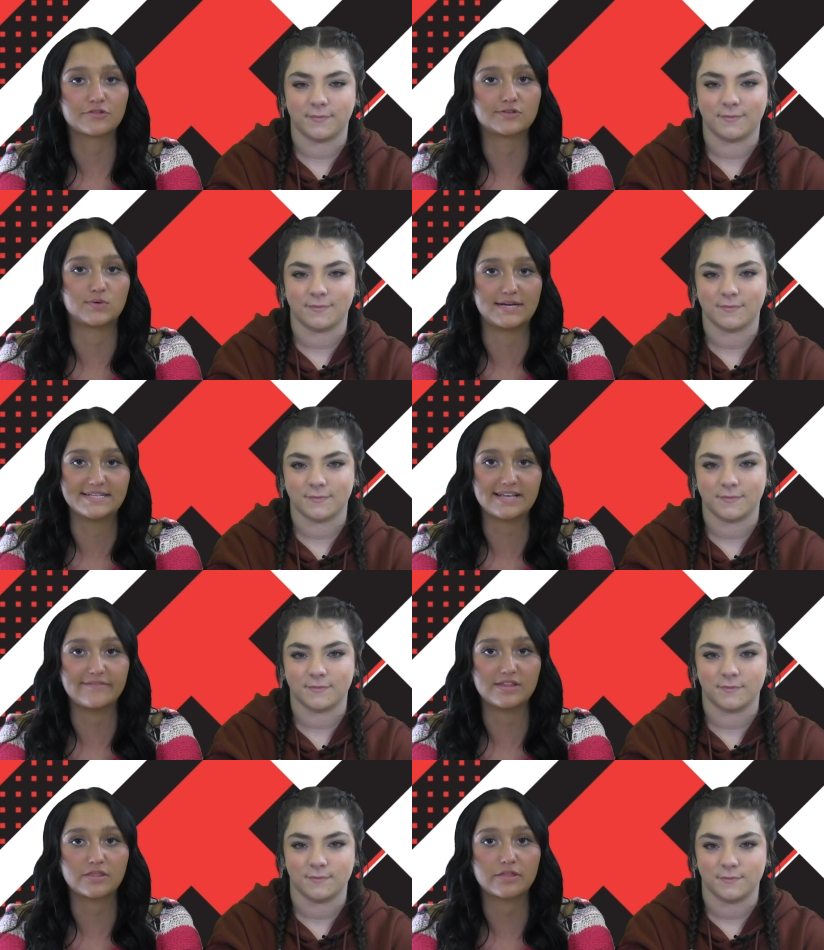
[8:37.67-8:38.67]
Speaker 1: through the
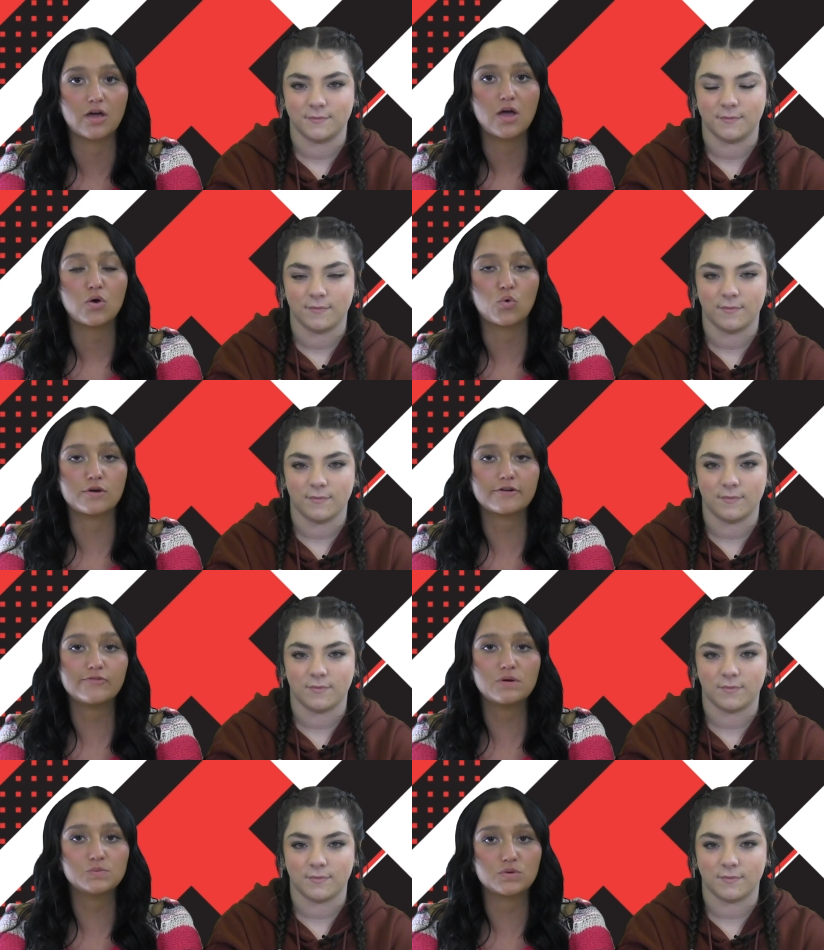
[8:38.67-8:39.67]
27th. Order
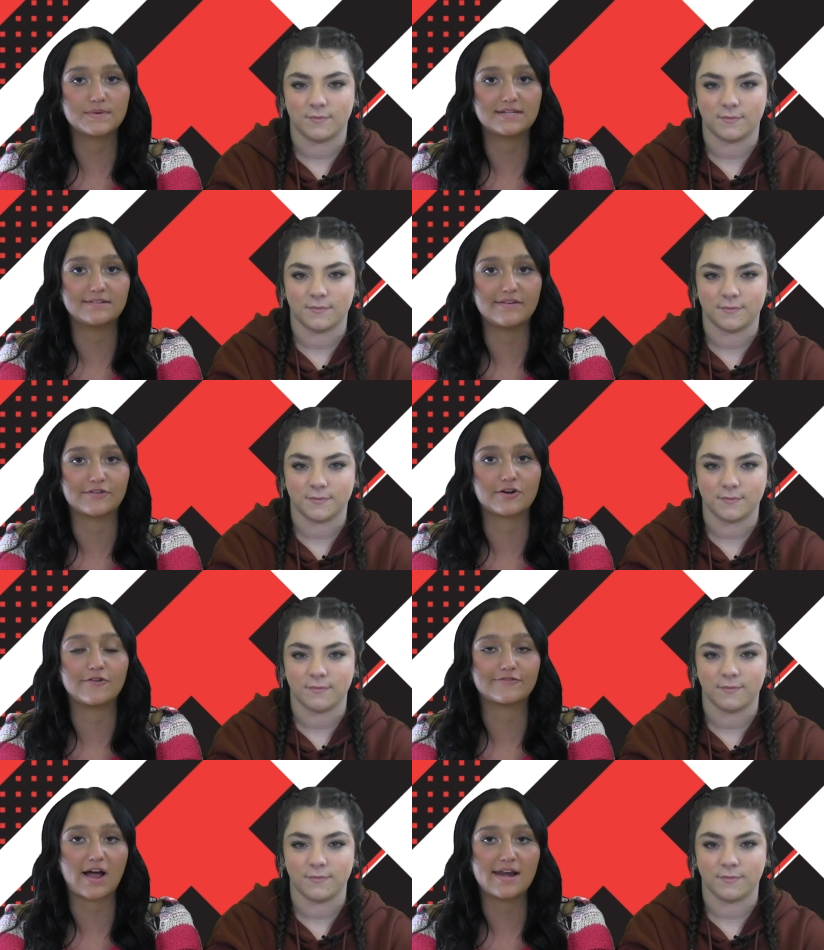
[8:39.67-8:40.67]
forms will be delivered
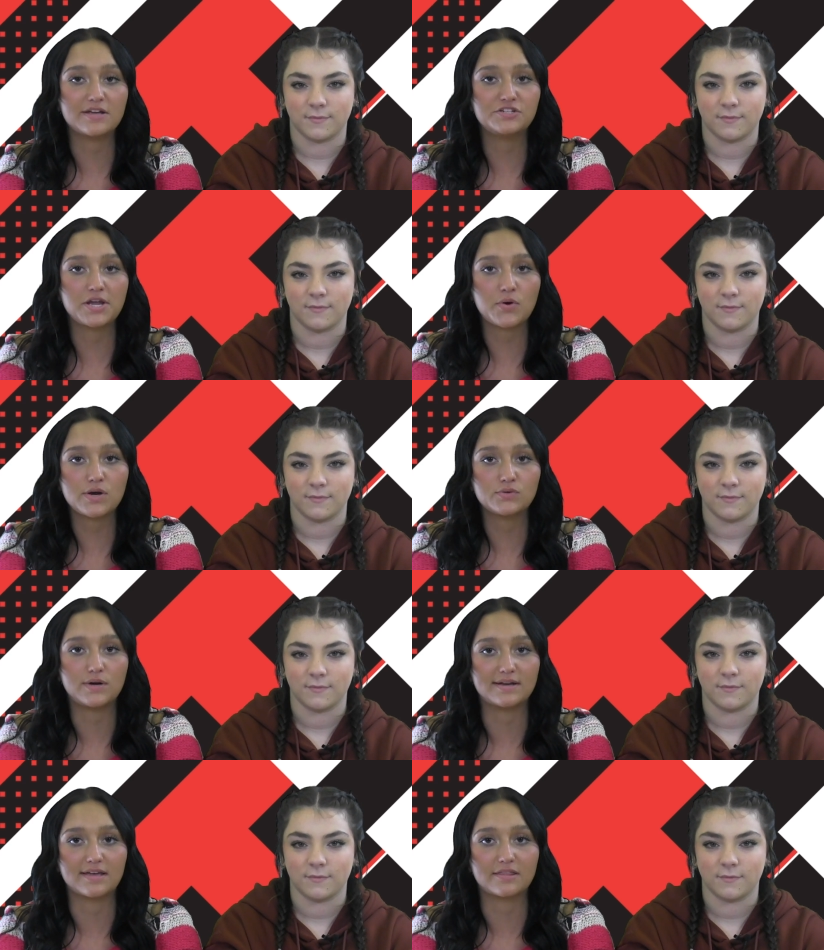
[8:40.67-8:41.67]
on Friday, January
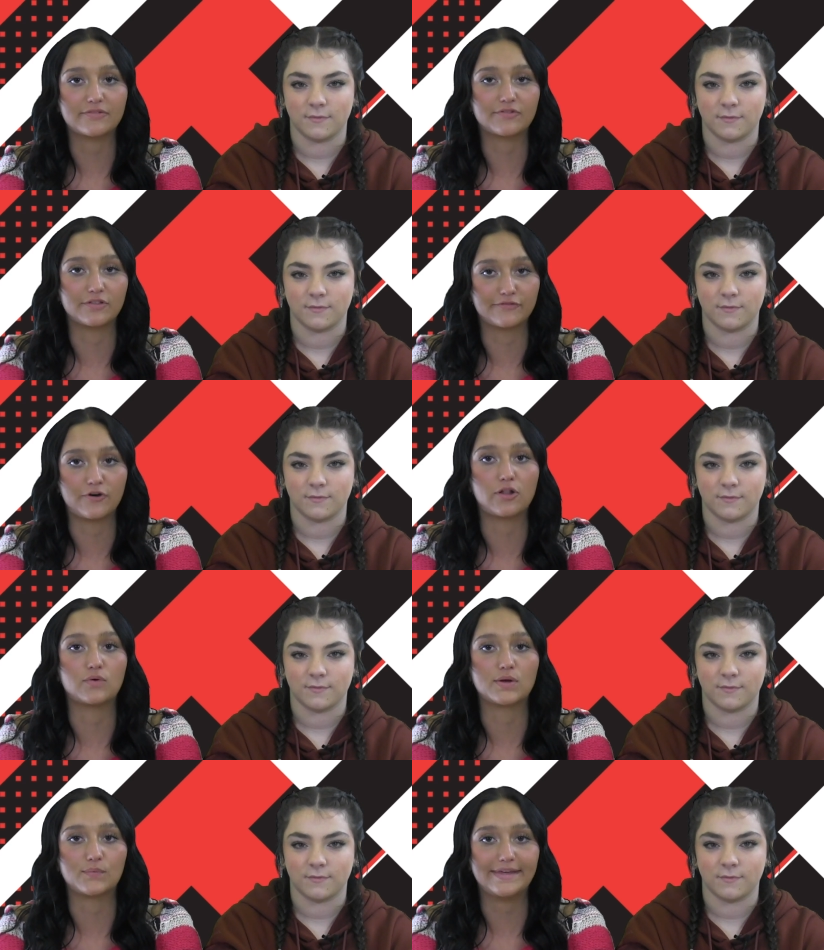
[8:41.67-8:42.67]
20th for the
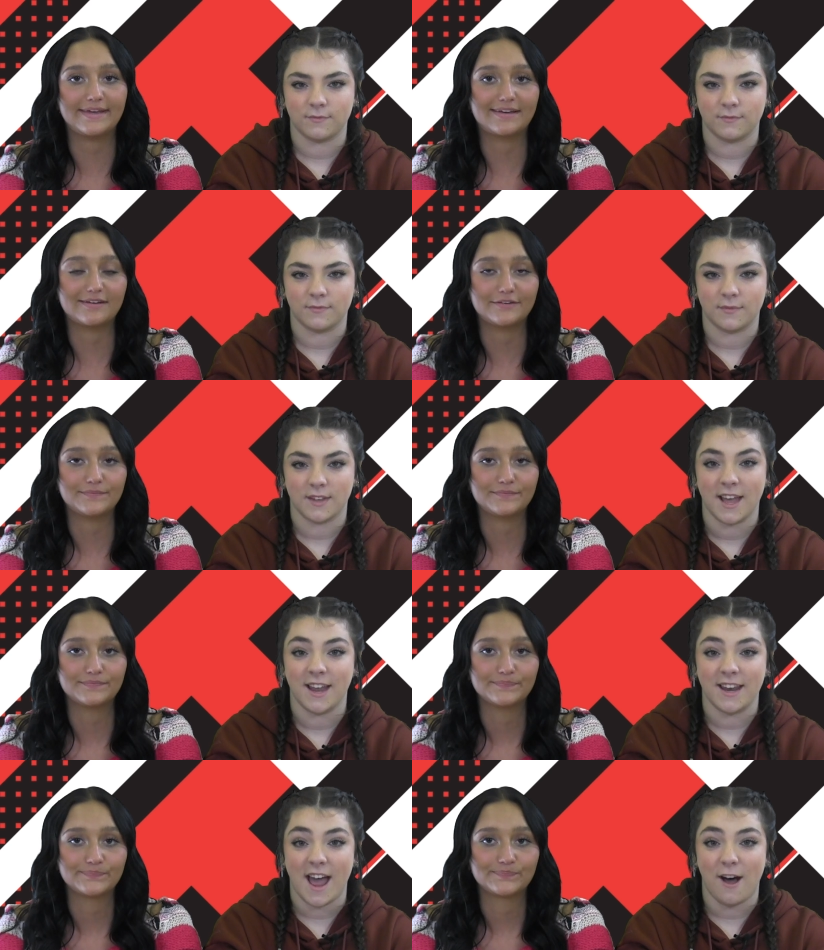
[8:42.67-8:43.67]
following week.
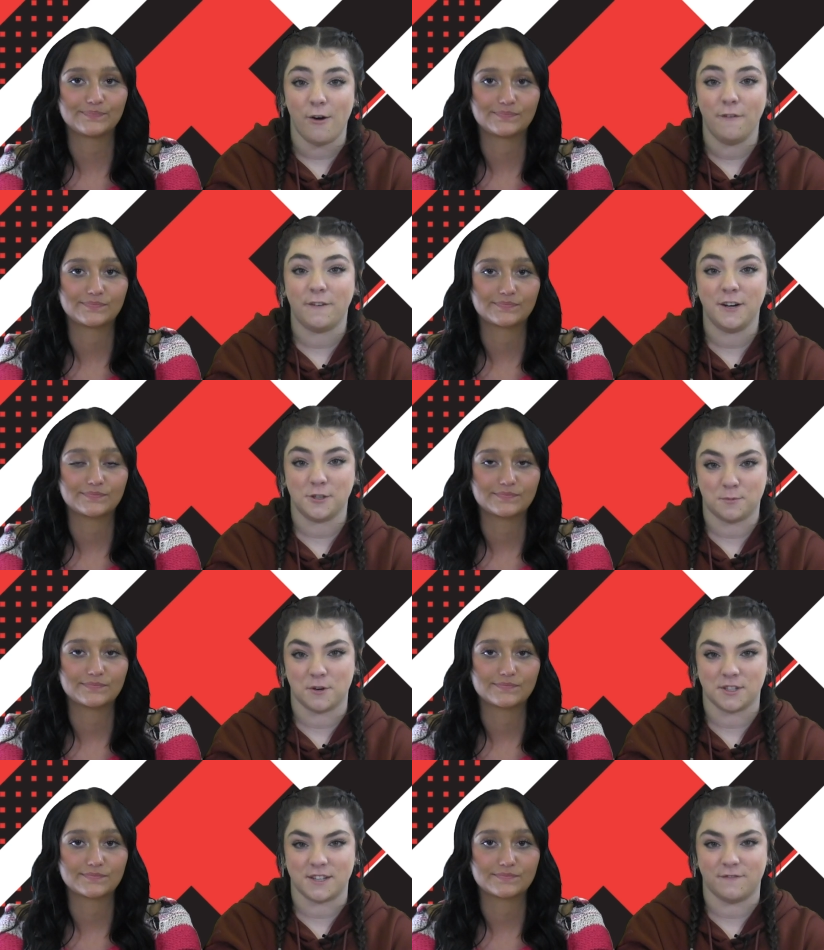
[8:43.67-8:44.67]
Speaker 2: Now for your
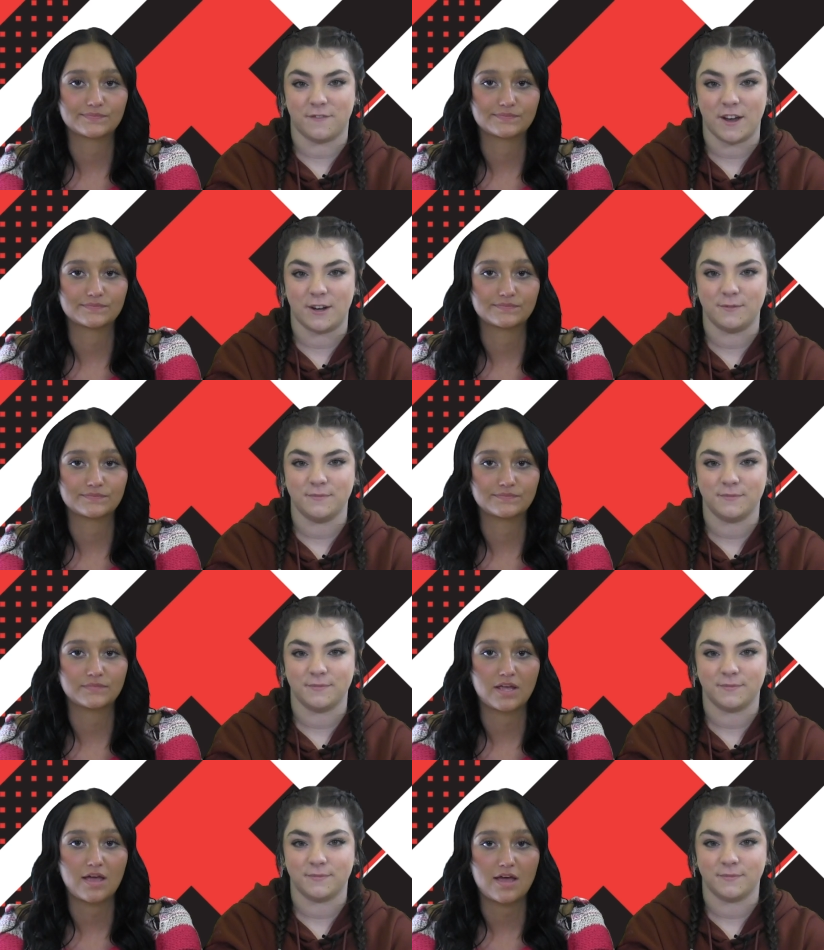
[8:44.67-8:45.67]
sports info.
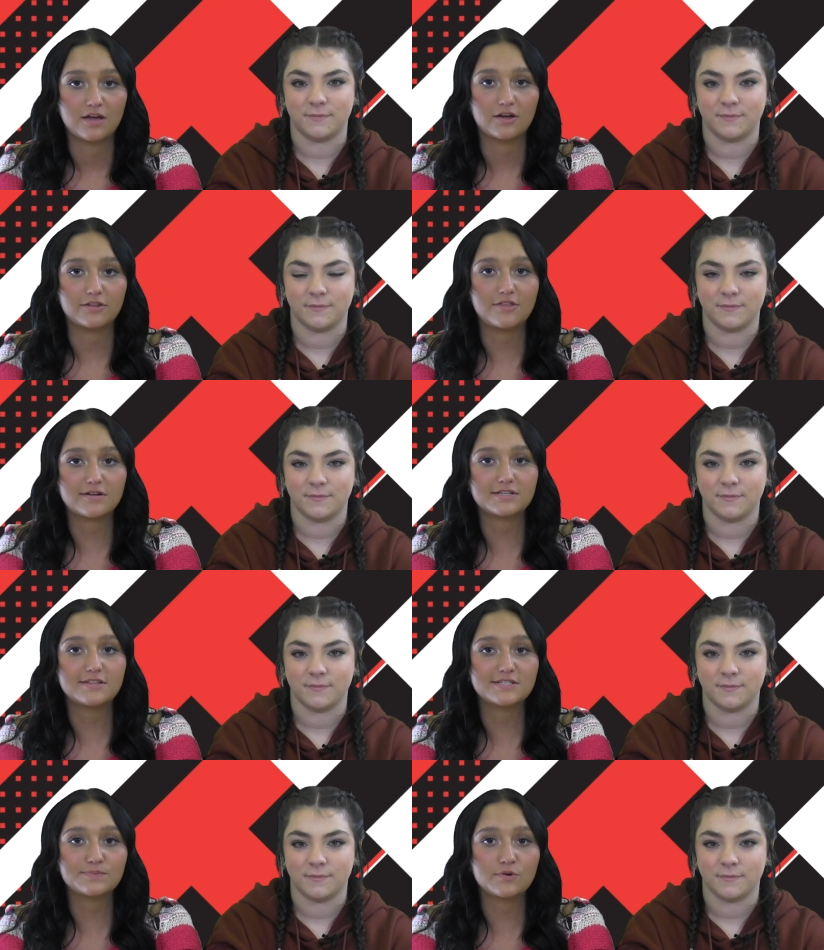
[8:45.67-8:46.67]
Speaker 1: Good luck to
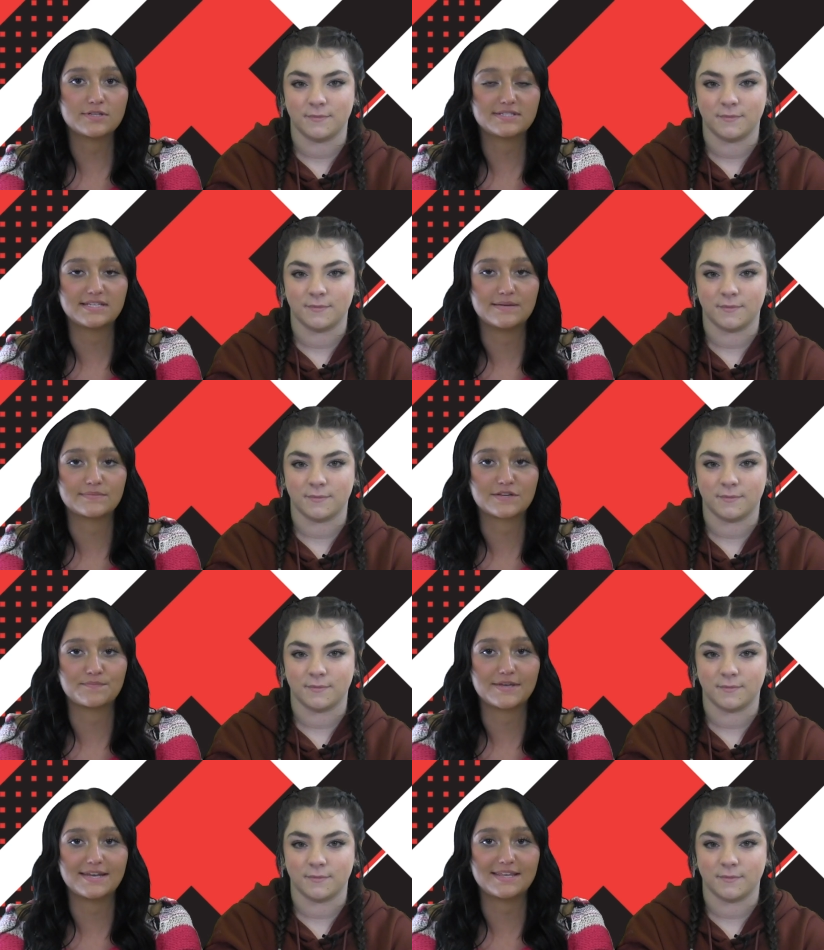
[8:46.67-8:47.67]
the sports teams
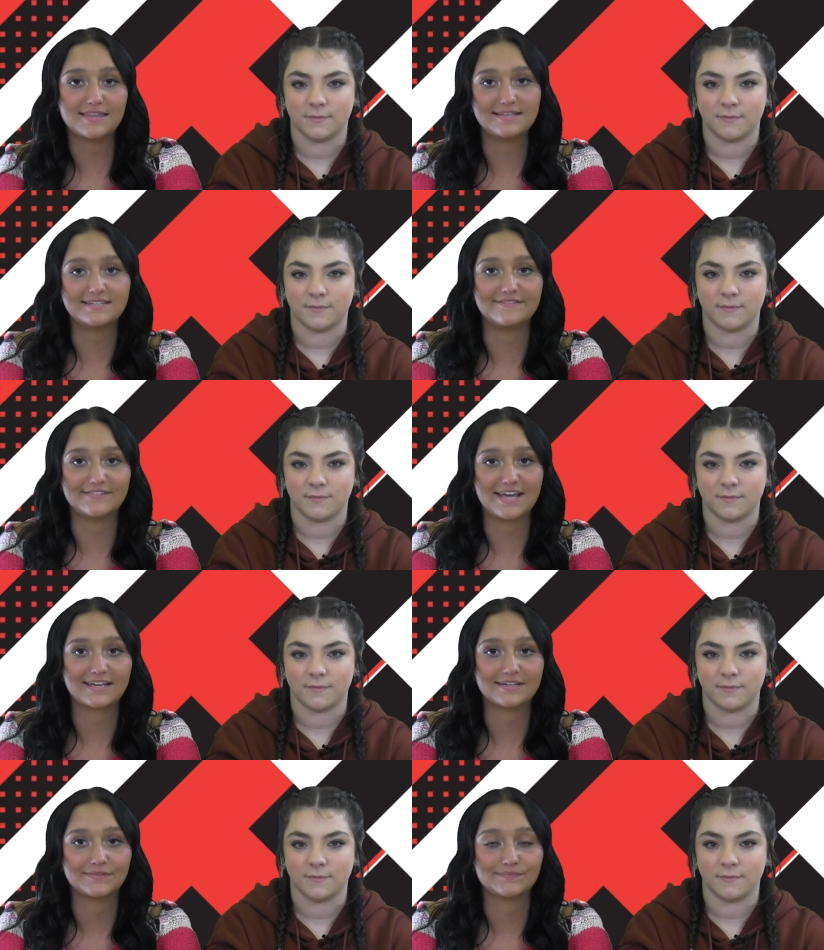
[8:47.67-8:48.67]
competing this
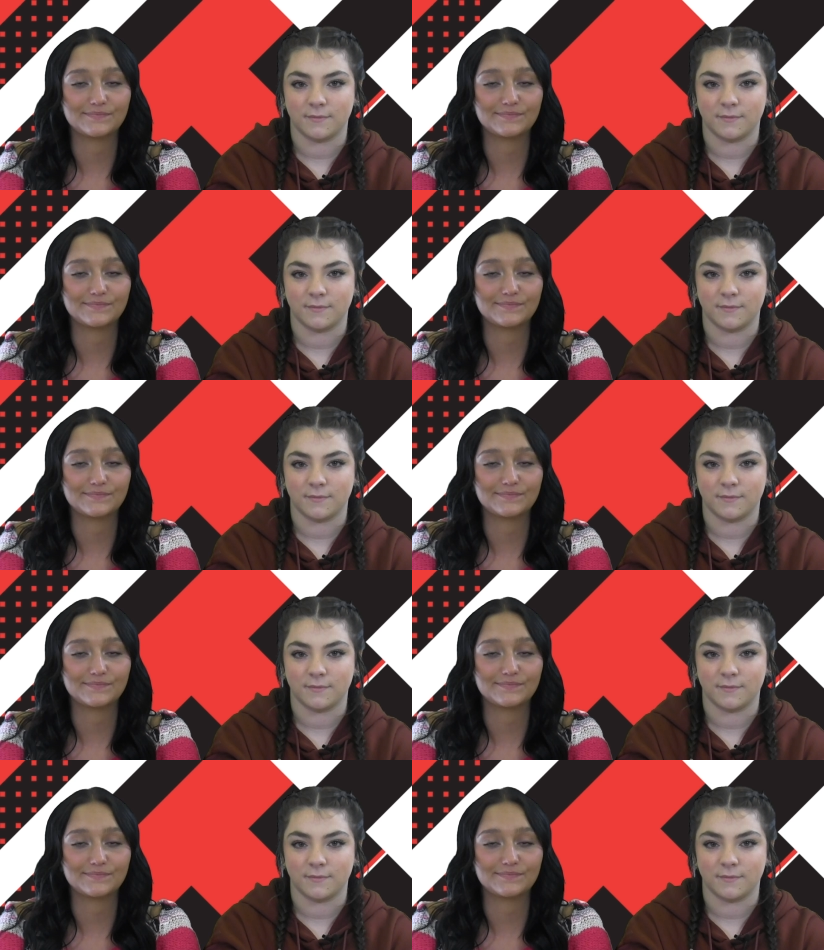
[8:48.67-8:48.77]
evening.